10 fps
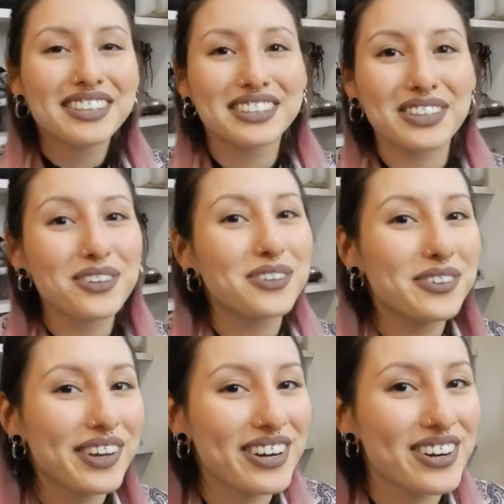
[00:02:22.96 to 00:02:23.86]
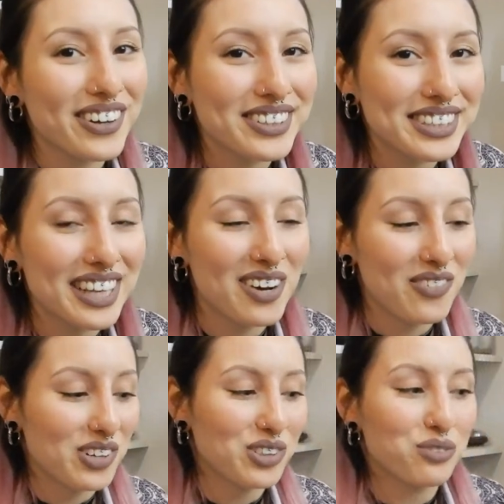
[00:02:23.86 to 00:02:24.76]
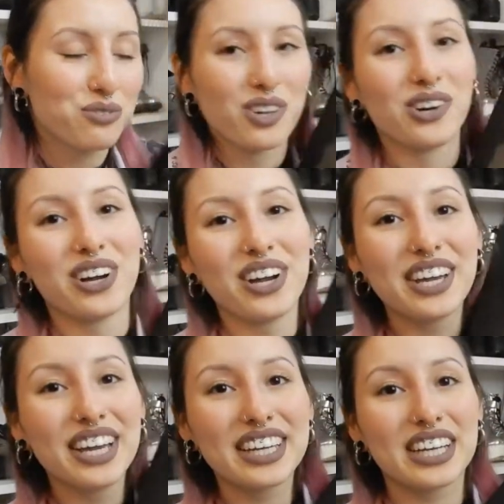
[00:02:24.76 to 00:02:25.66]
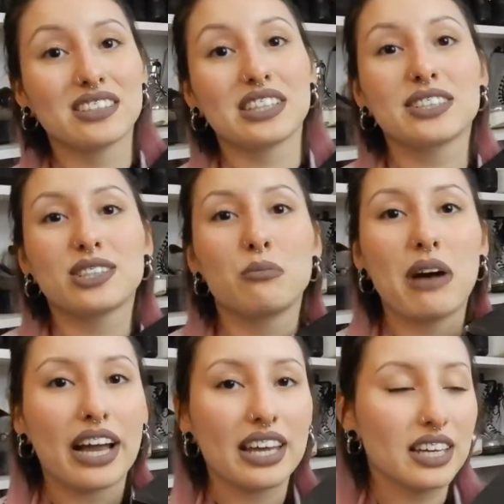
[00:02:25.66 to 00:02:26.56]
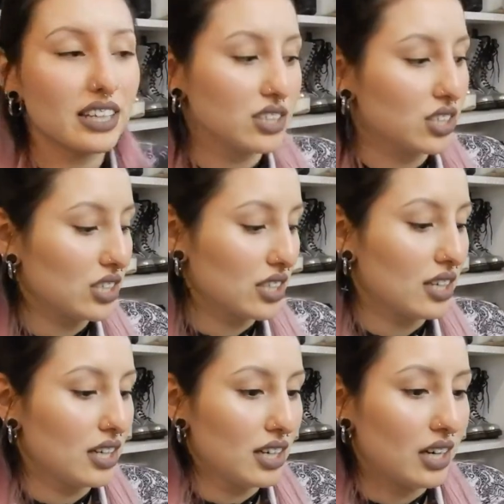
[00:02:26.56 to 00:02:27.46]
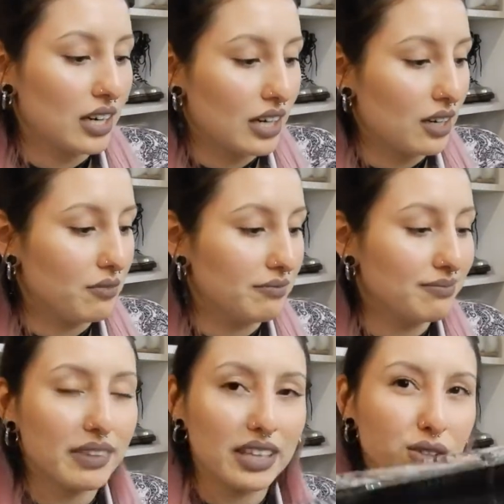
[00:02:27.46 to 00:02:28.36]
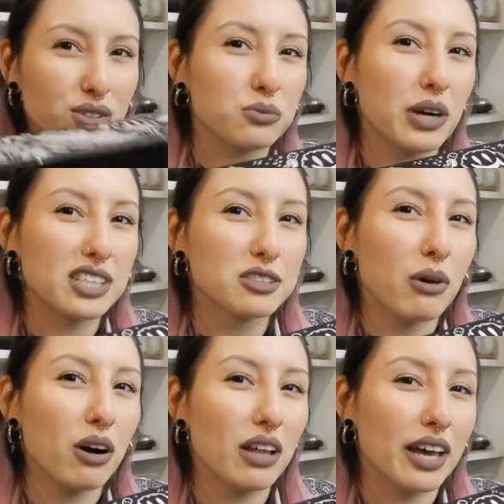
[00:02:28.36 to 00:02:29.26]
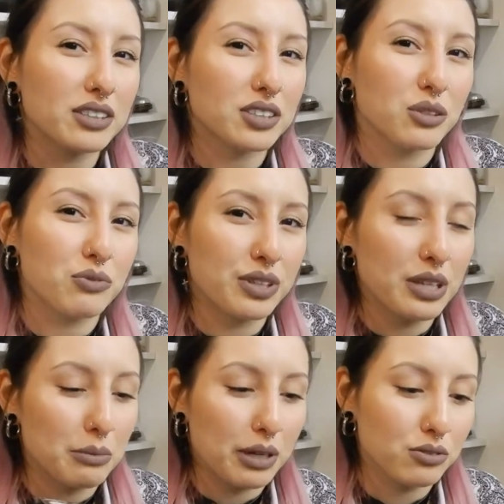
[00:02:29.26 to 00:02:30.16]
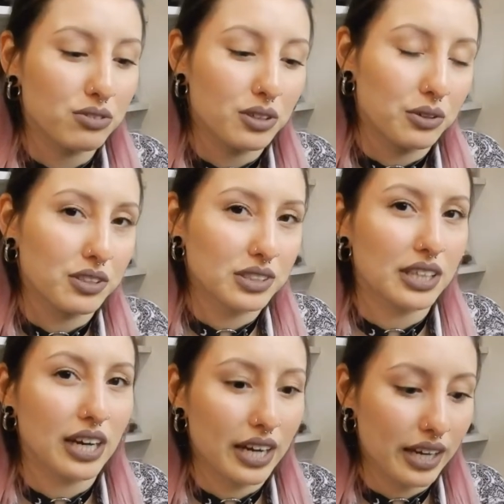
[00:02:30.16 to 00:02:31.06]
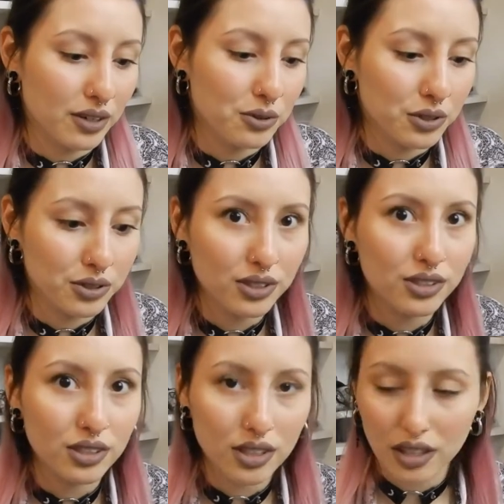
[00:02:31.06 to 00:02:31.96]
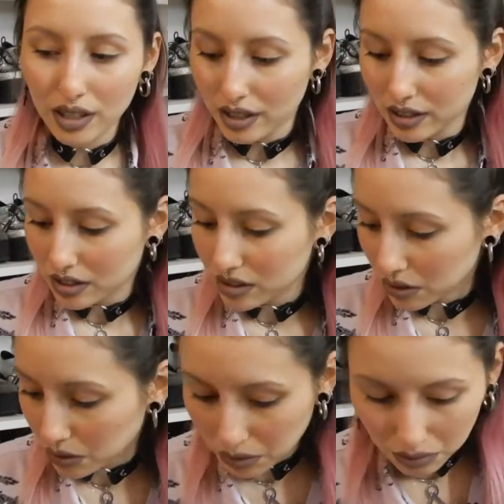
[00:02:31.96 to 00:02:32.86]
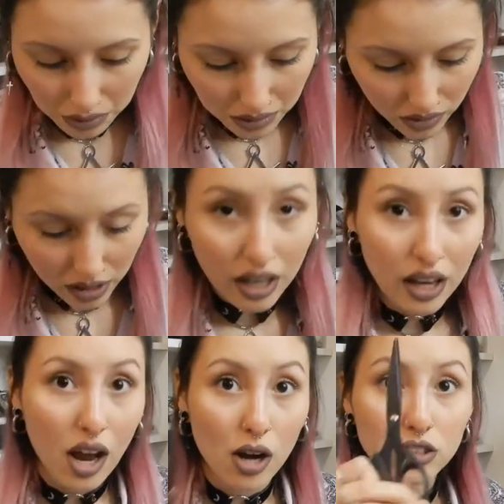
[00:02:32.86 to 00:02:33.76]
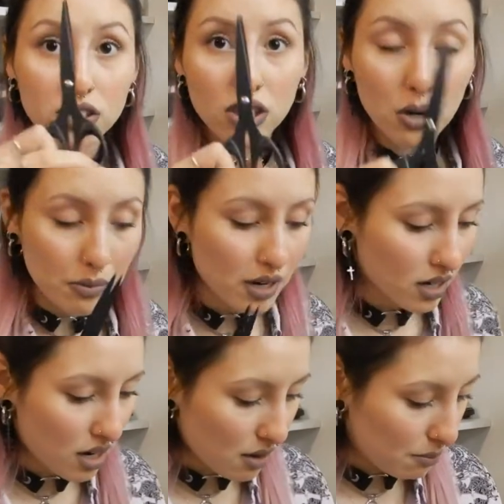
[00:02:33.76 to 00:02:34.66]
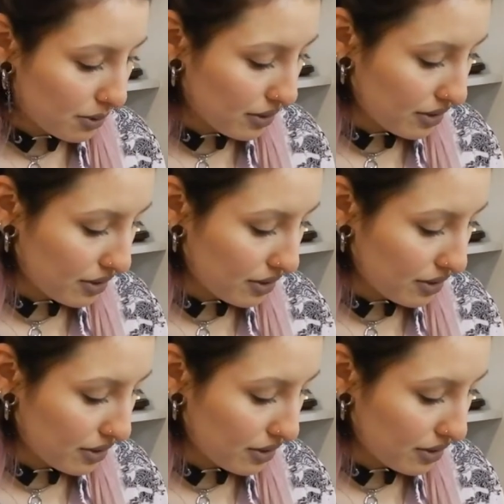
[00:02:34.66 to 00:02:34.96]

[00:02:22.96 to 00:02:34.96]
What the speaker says: So we're all set up on the floor. Here is the package. It looks quite small actually for the amount of clothes that I ordered. So I'll just open it up.